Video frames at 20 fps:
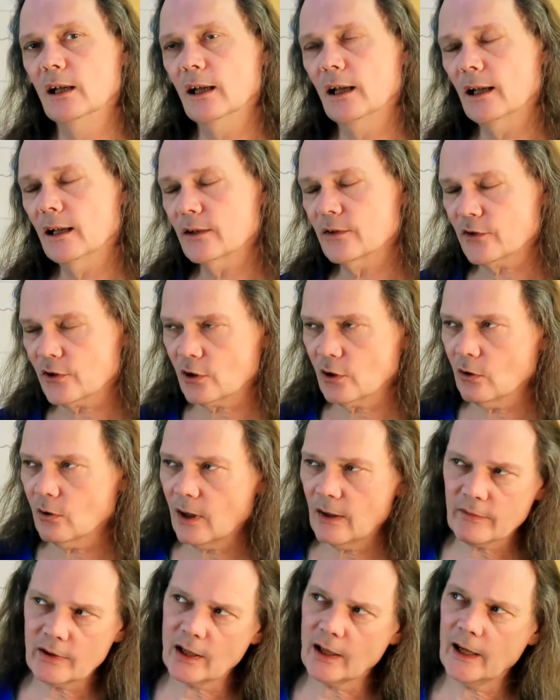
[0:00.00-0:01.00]
And so
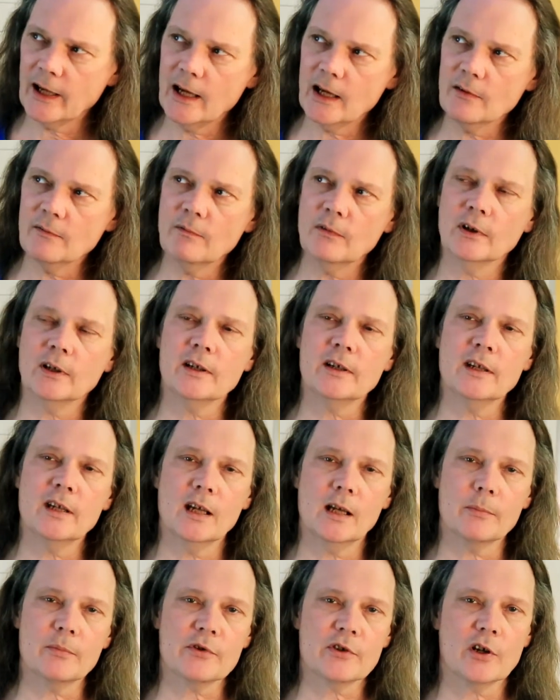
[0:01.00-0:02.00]
I've got a handful of
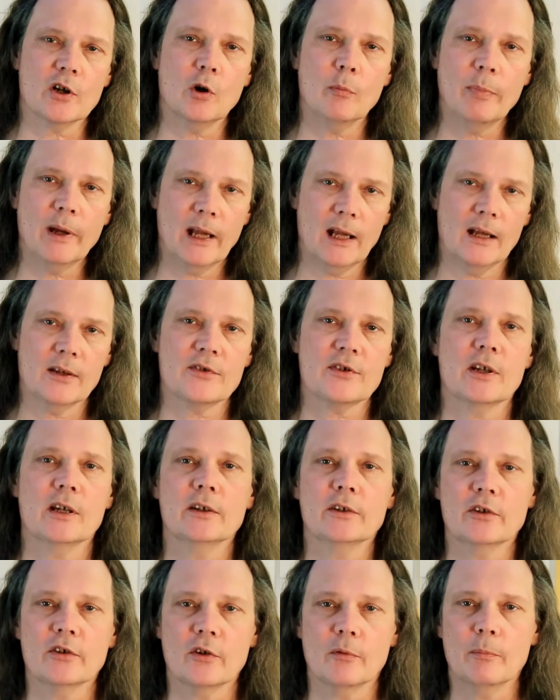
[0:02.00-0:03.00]
tips that I'll pass
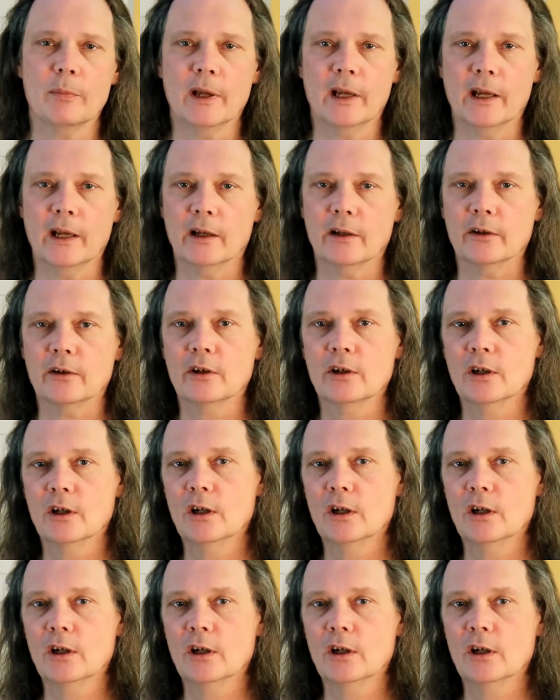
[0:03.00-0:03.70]
on to the band.